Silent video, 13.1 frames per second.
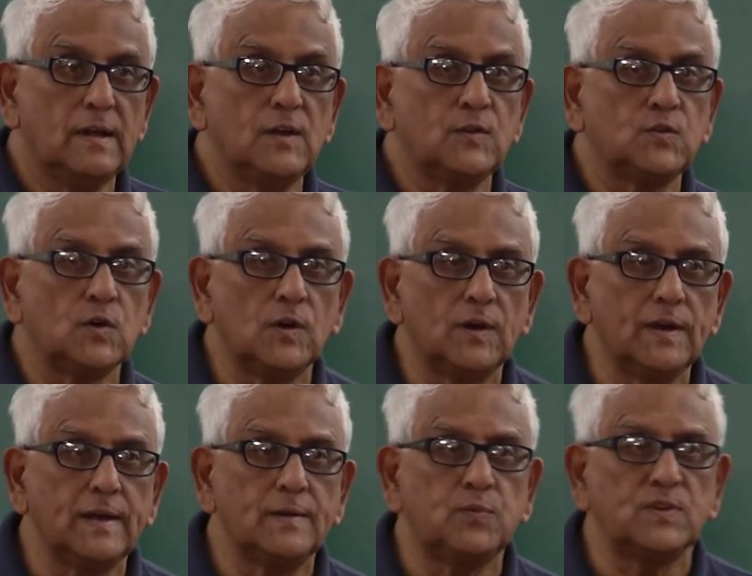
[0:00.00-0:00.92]
So
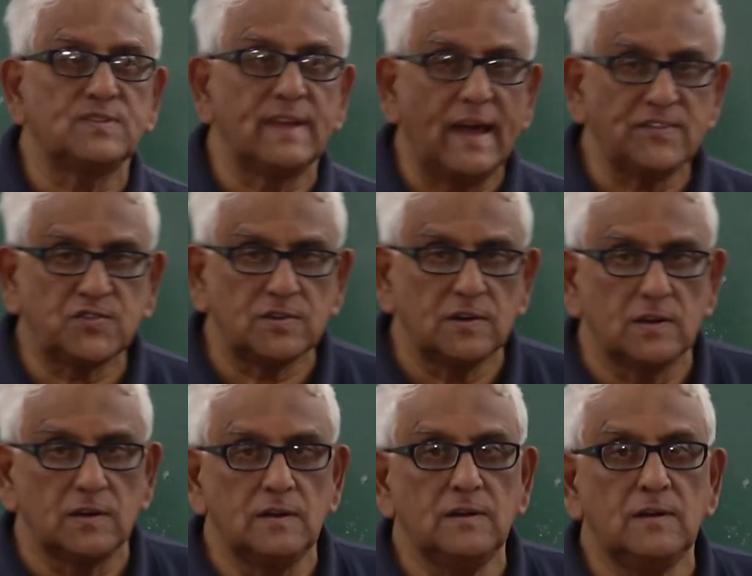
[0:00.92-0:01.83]
it was
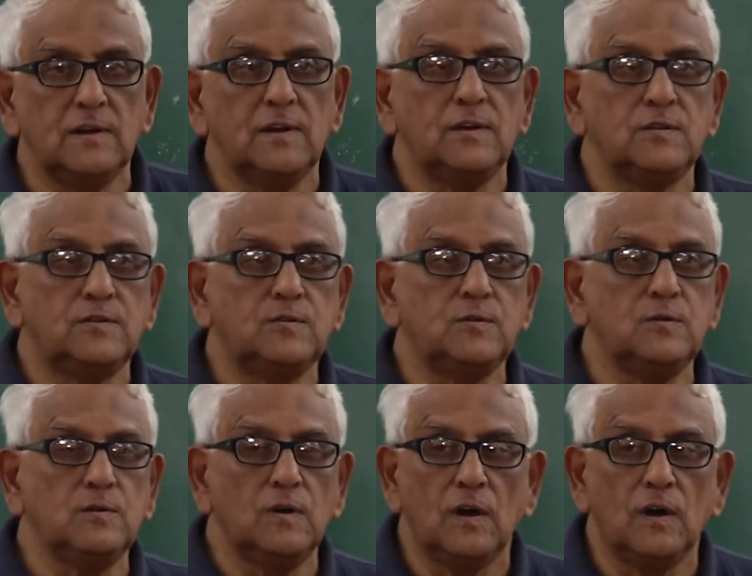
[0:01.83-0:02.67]
natural to